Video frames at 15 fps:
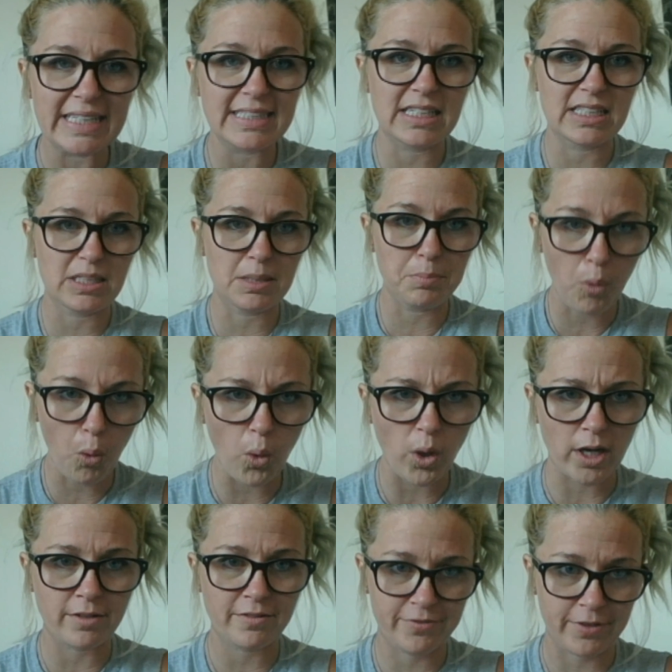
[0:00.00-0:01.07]

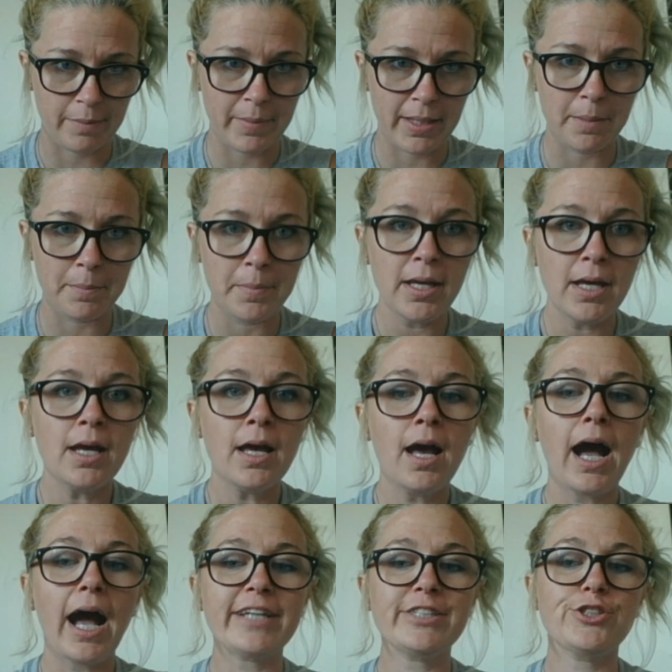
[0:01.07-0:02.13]
support from them.
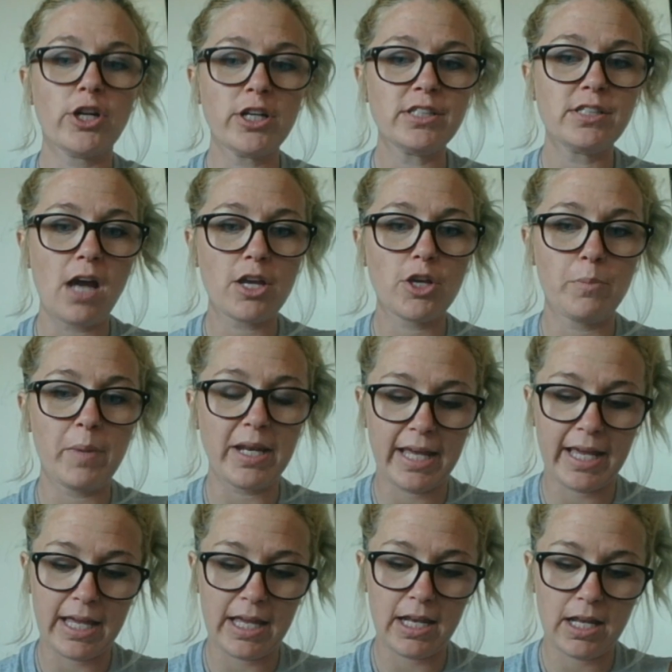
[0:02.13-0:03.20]
I started documenting
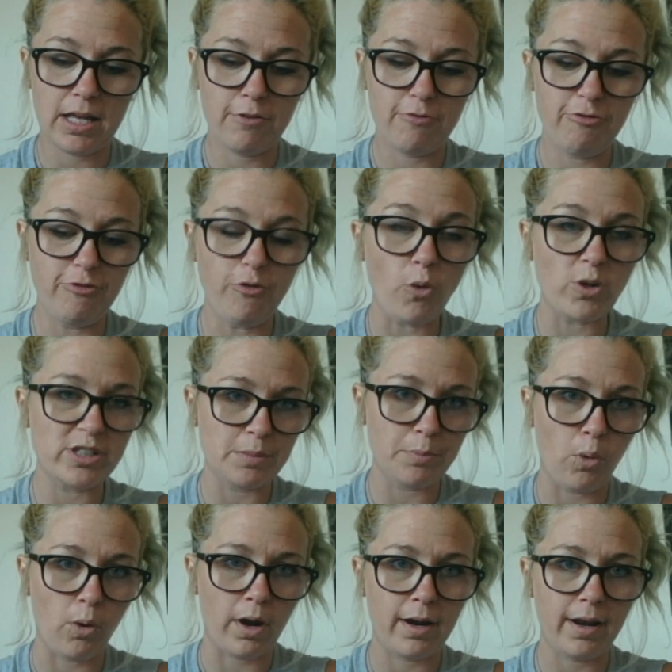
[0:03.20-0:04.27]
it for
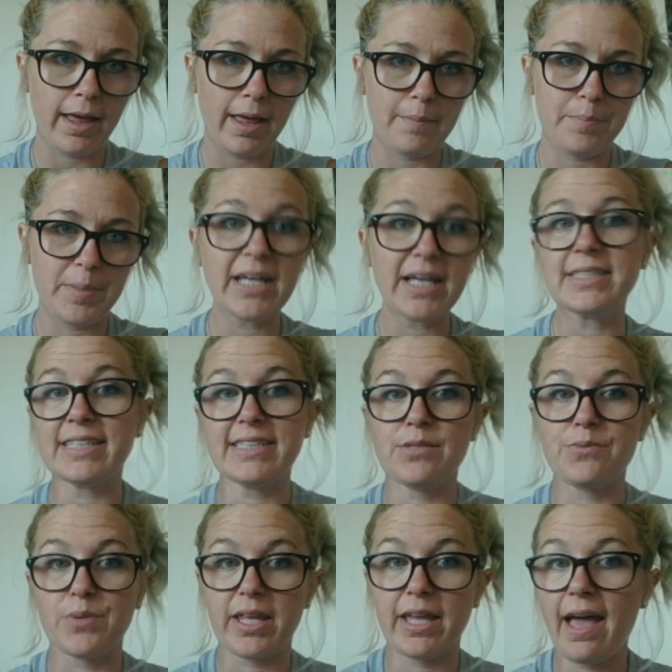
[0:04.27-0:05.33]
support and because I didn't
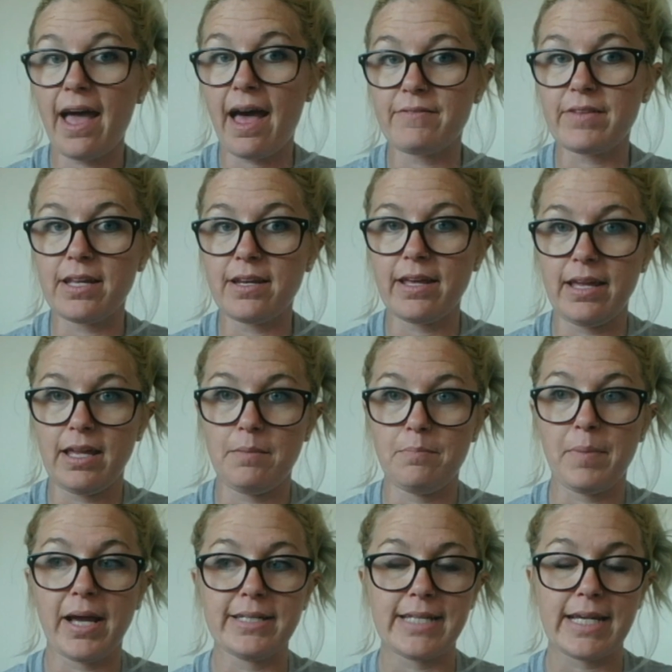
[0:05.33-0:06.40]
really have it in
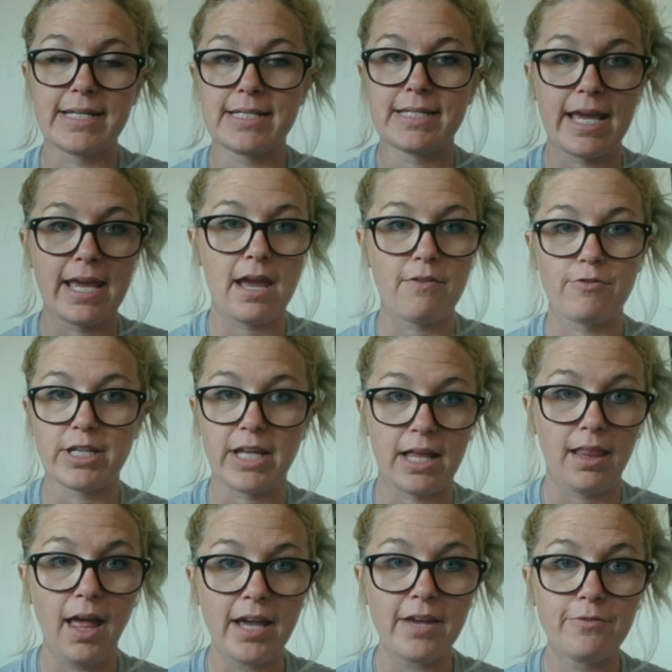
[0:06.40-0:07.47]
my day-to-day, everyday
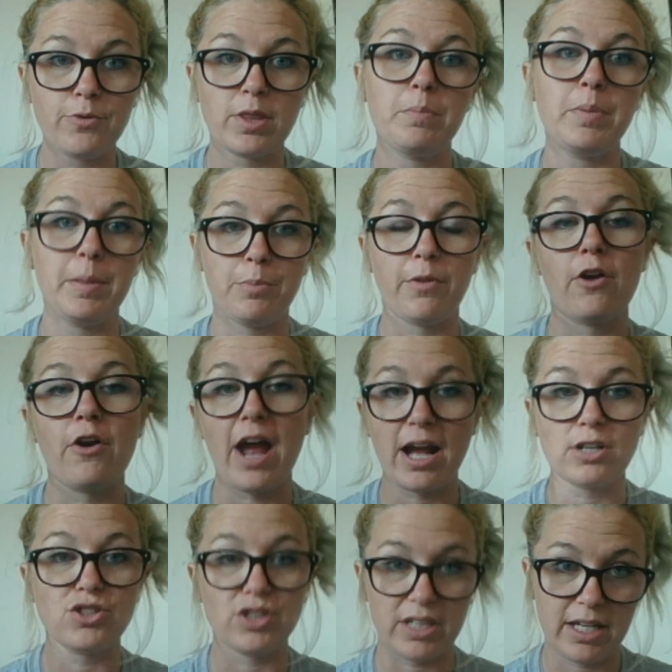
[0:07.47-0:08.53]
life with the people that are
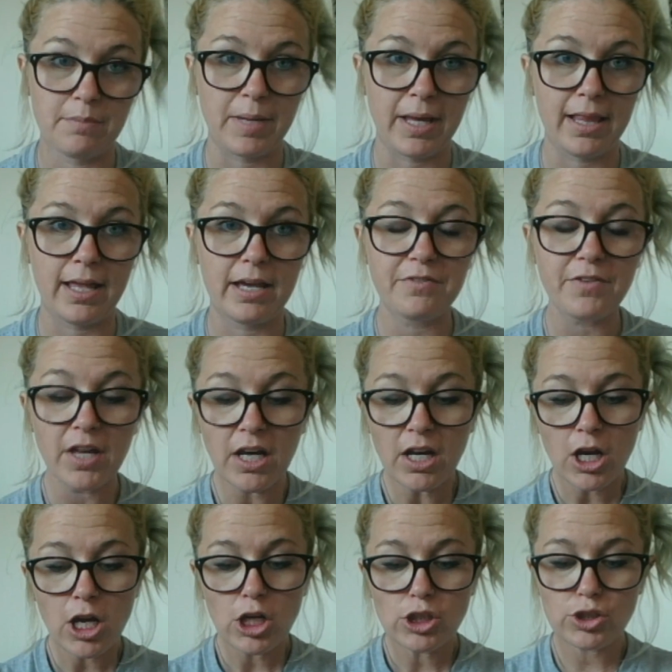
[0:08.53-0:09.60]
actually in my life.
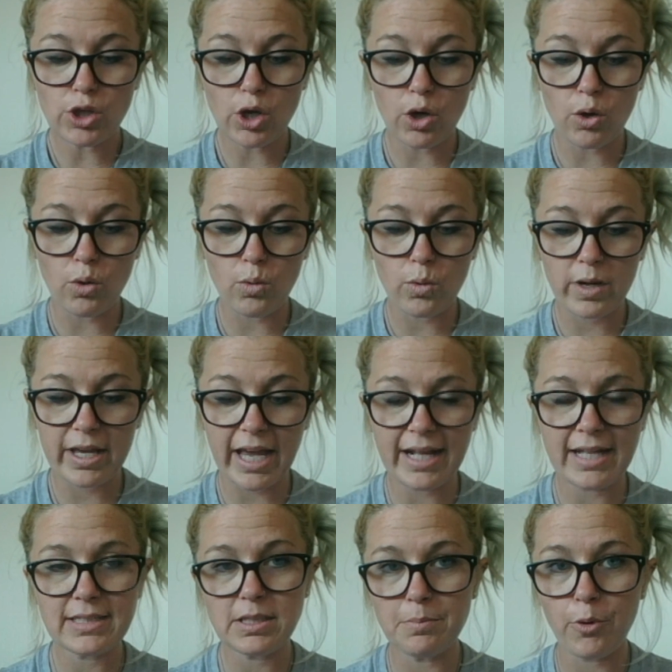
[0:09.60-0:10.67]
So getting
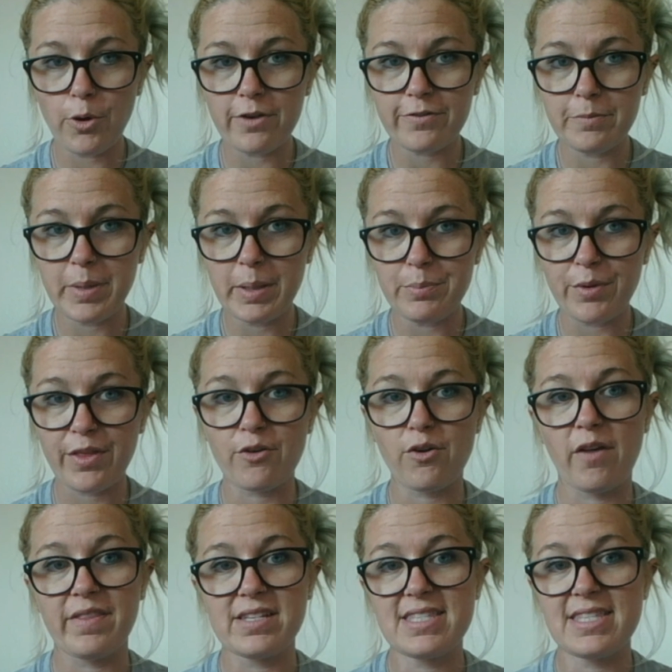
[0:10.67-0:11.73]
support from people that are on
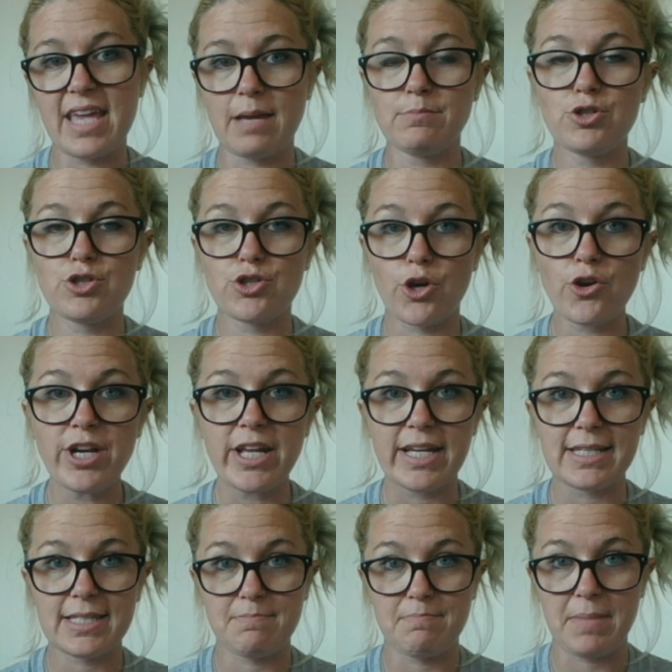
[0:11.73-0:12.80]
the same journey
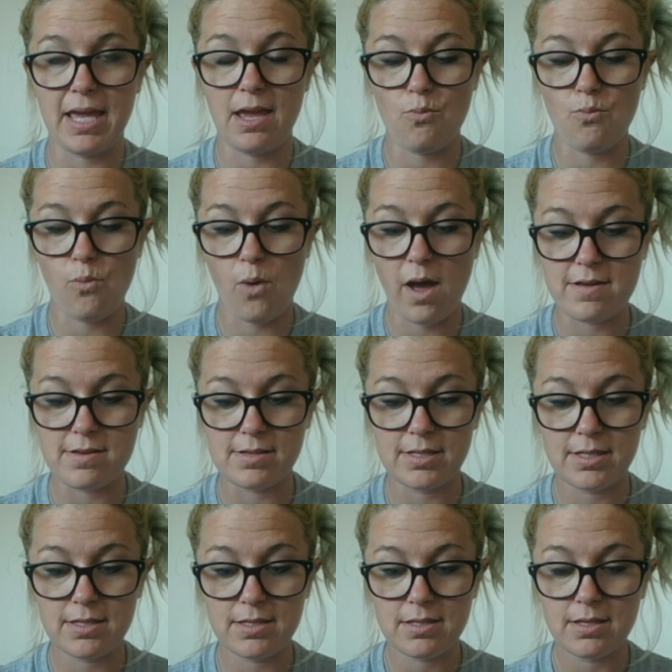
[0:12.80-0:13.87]
as me was